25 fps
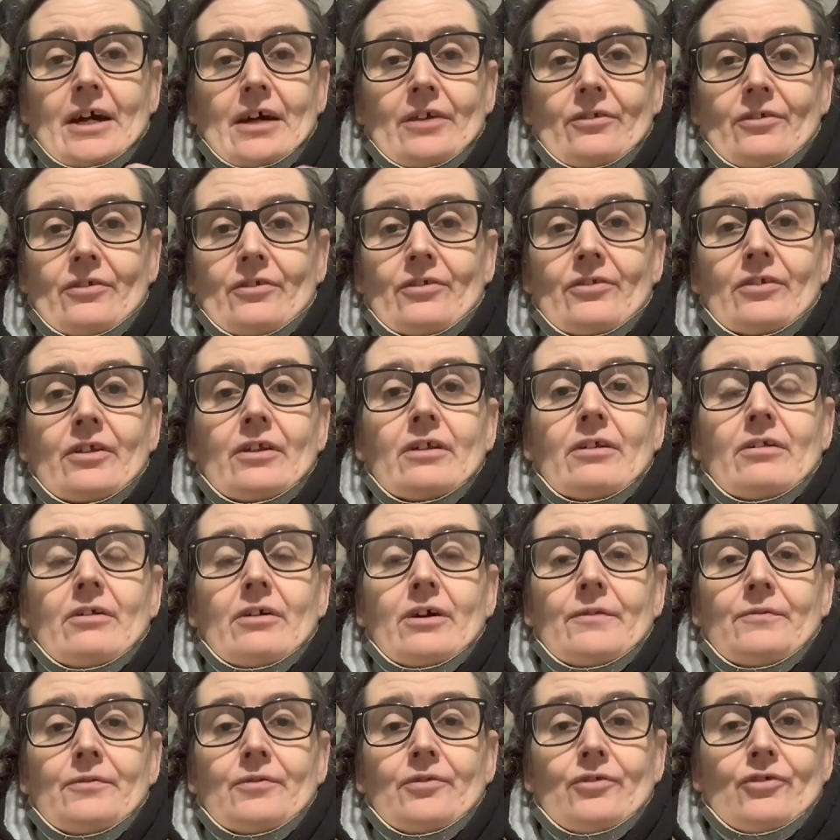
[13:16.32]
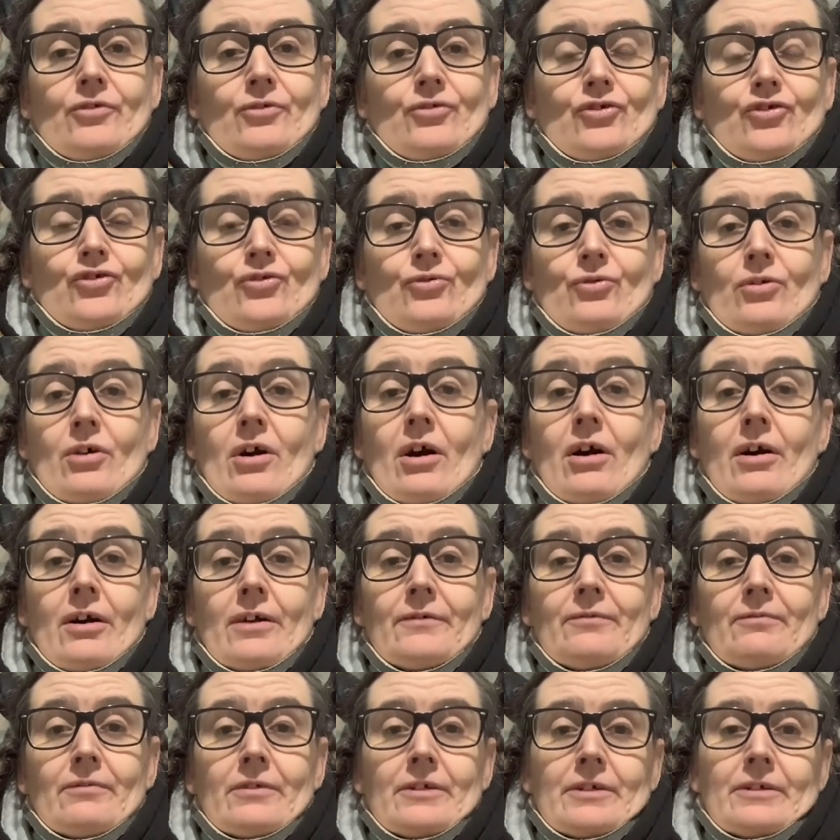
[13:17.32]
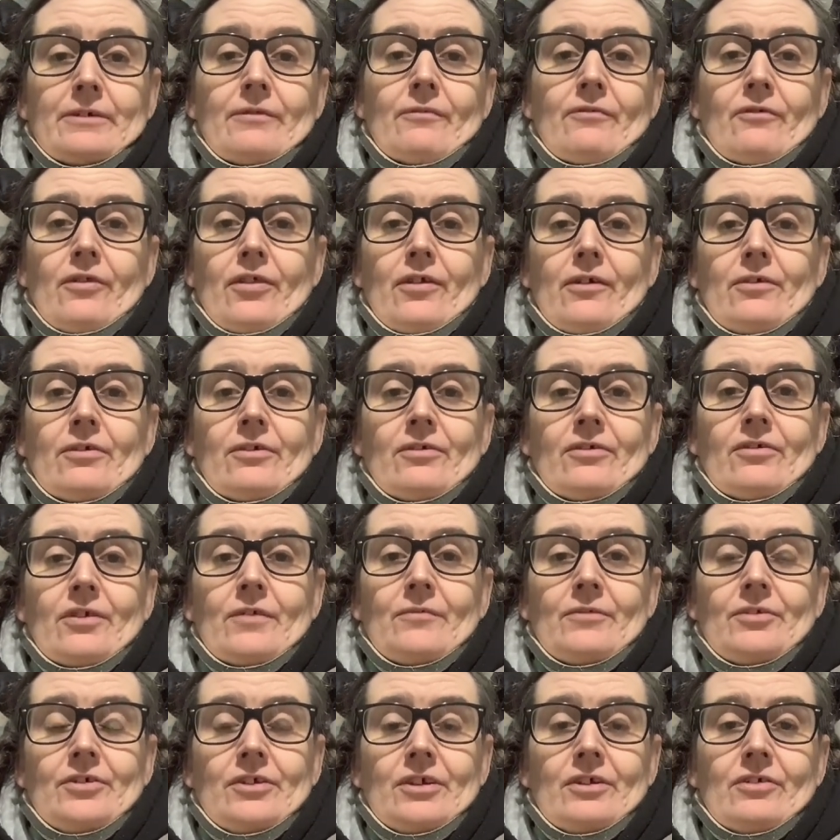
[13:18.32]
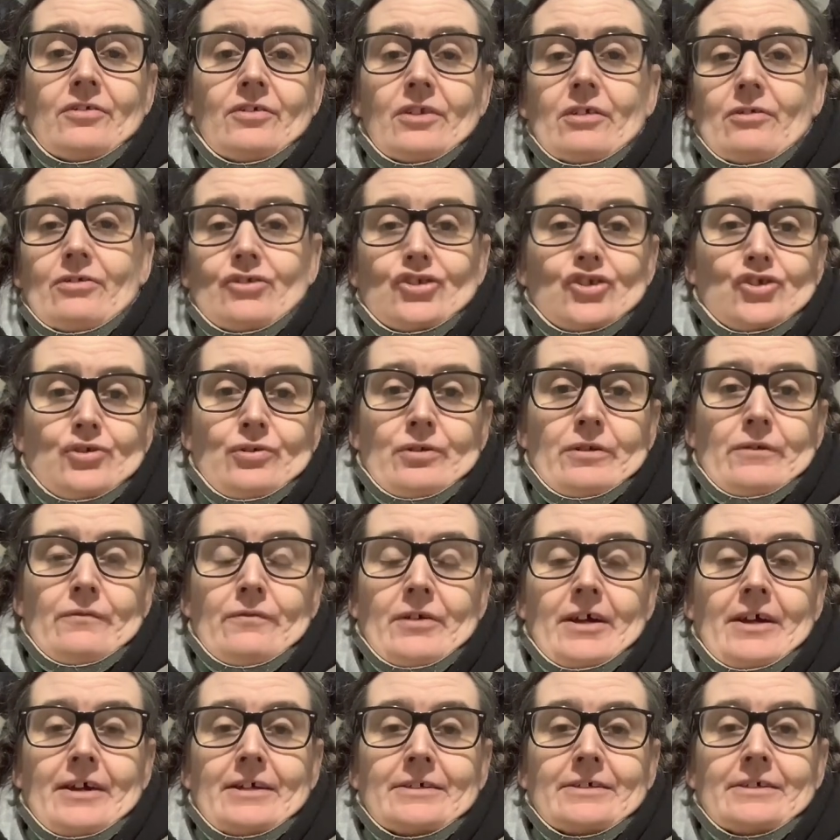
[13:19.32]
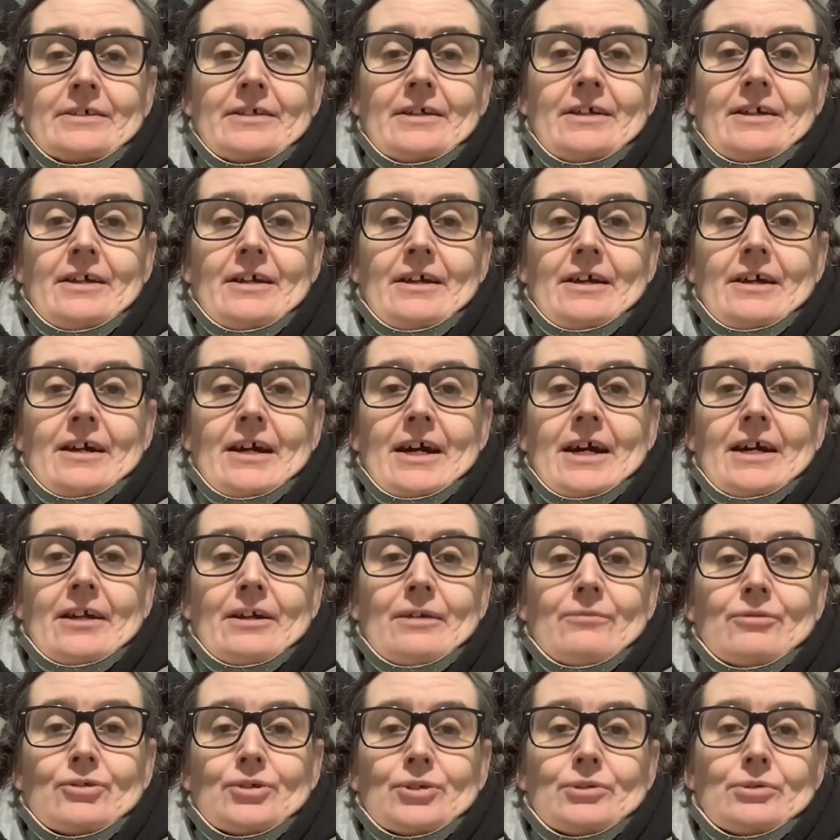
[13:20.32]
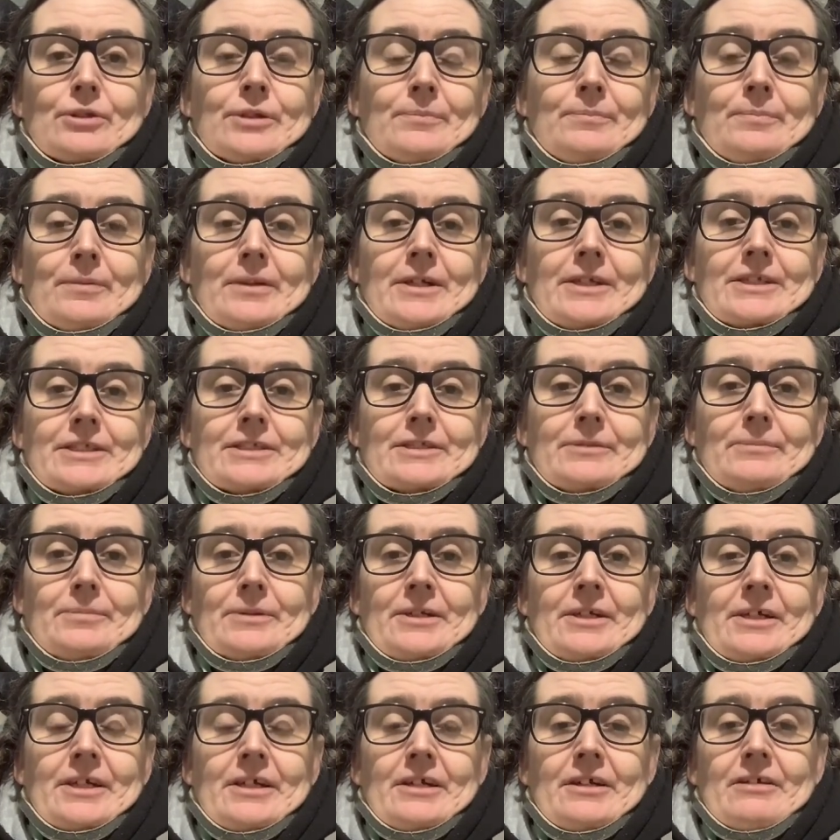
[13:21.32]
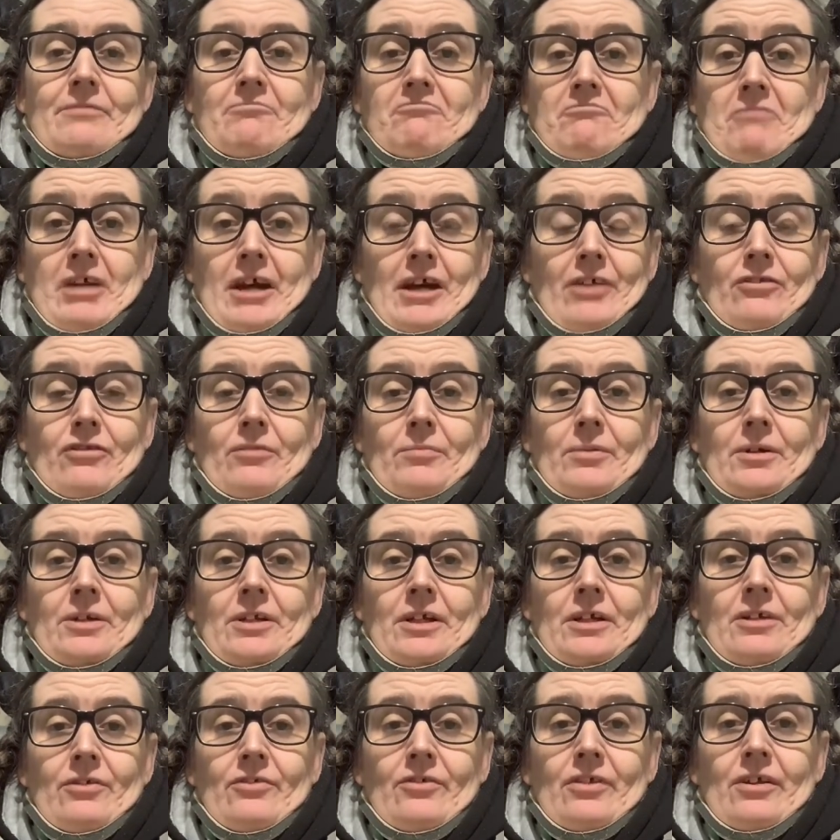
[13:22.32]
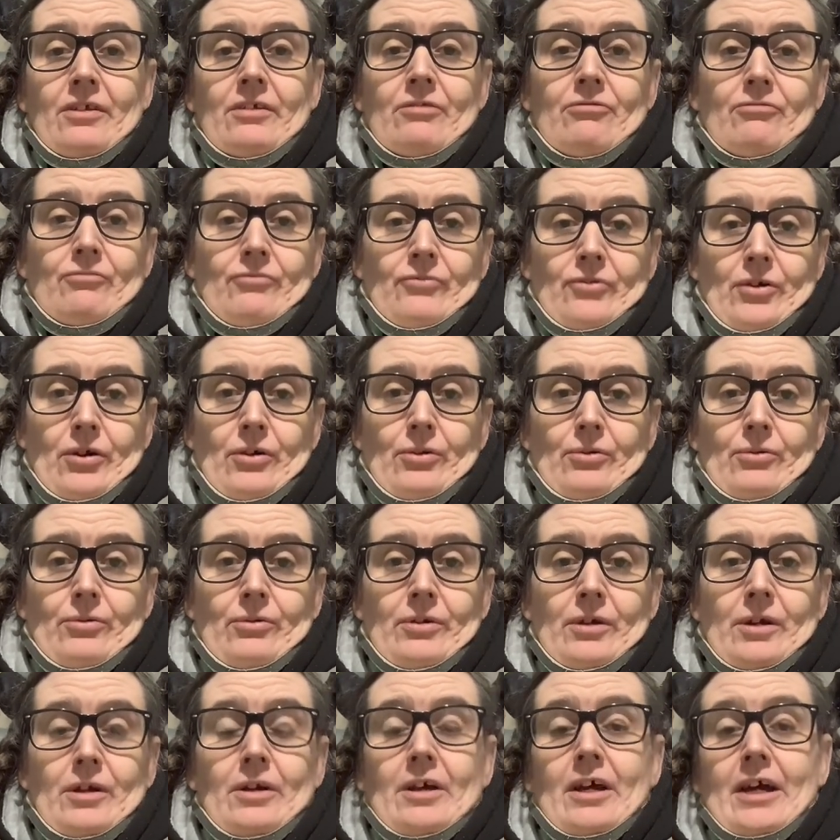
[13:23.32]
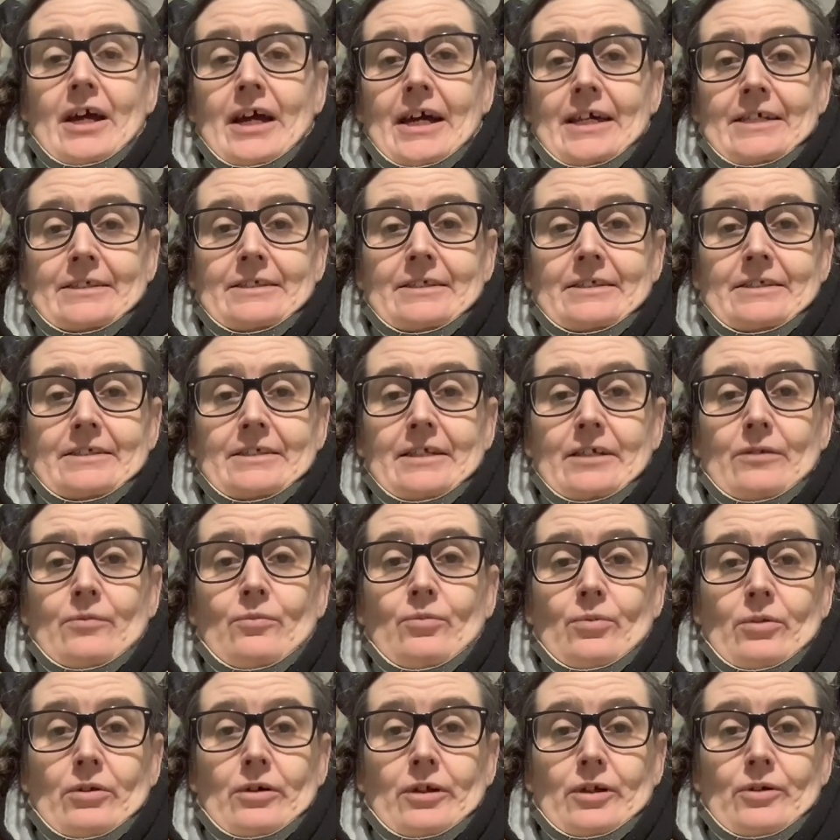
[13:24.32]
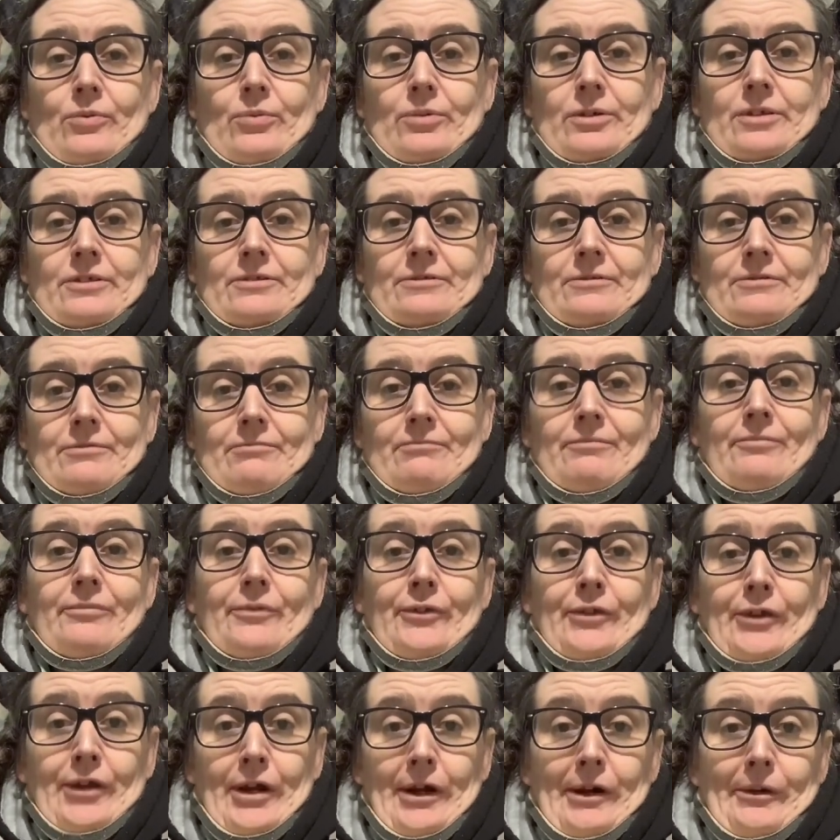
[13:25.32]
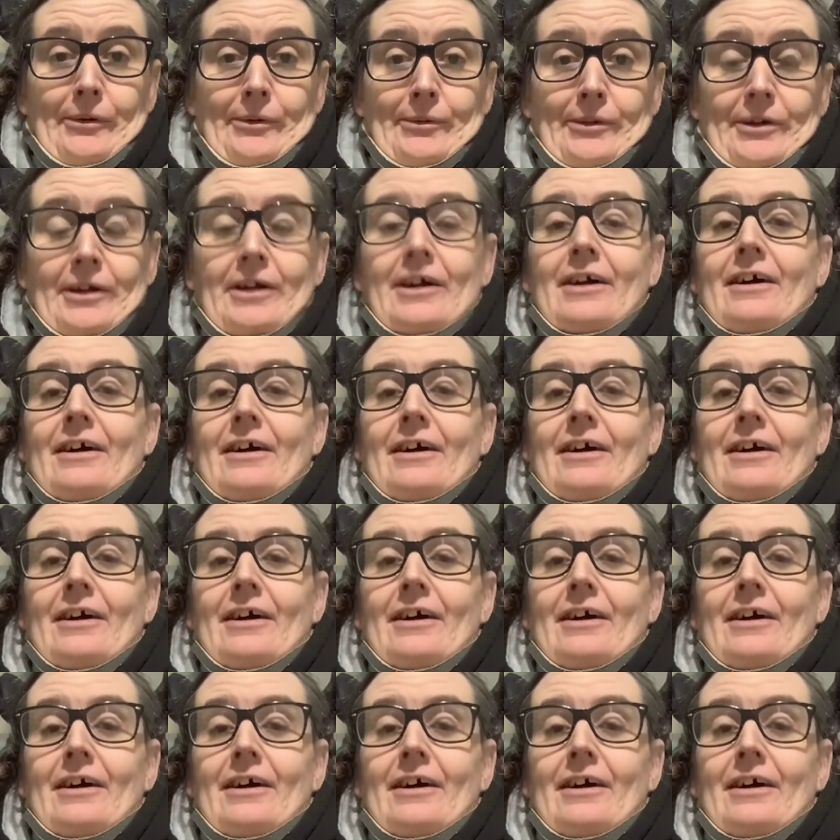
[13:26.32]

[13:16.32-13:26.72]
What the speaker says: As I said, life is too short. I've lived 37 years that I shouldn't have had, and I'm truly blessed to being here. Has it been easy? No. As I said, will I quit? No.